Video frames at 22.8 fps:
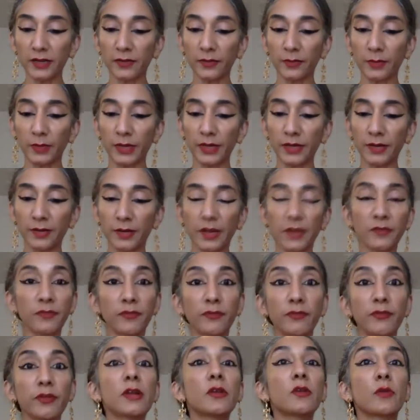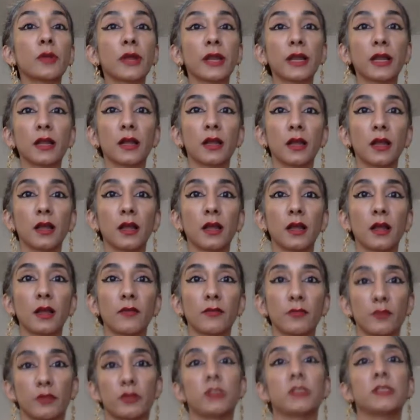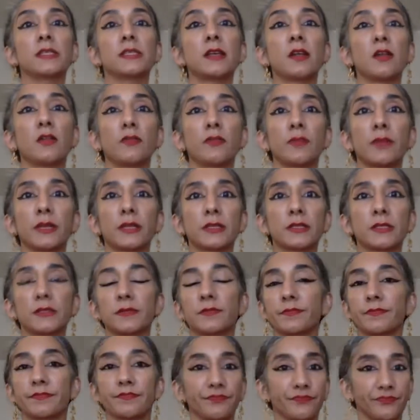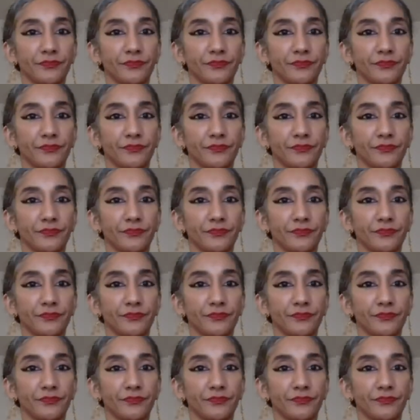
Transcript: In fearing for herself, because